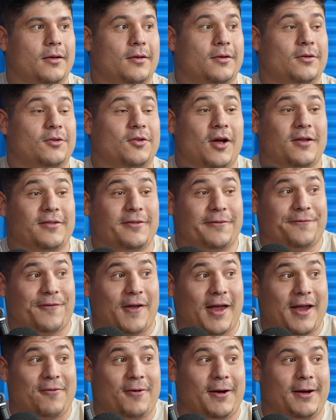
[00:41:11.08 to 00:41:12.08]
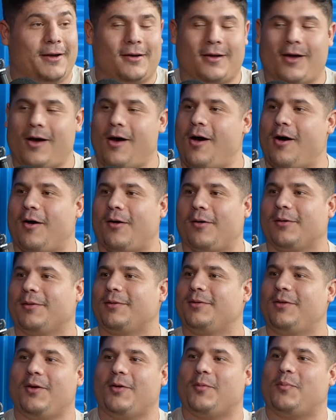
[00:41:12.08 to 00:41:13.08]
Sean's a favorite? Oh, yeah. Oh,
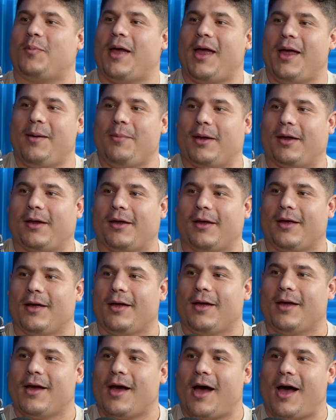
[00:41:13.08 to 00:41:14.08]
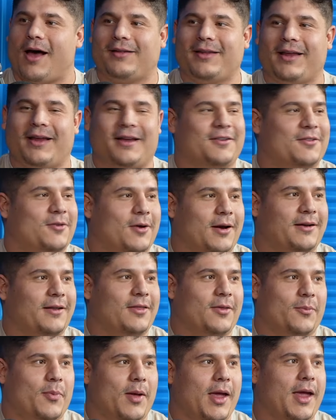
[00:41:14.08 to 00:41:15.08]
dude, pay me. All right. Well, I'll take it straight to
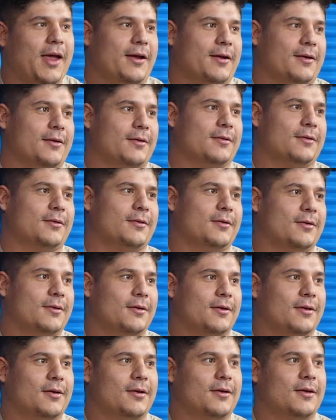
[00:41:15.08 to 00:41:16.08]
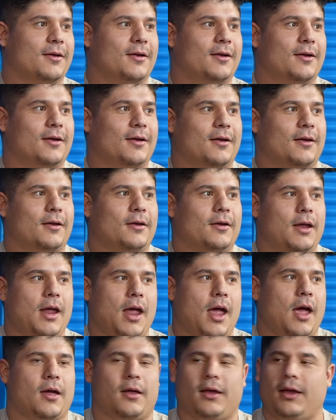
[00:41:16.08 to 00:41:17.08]
the bank. Dricus is plus 110. So
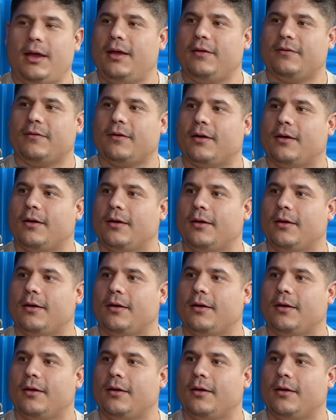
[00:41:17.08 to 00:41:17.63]
yeah. Oh, let's, do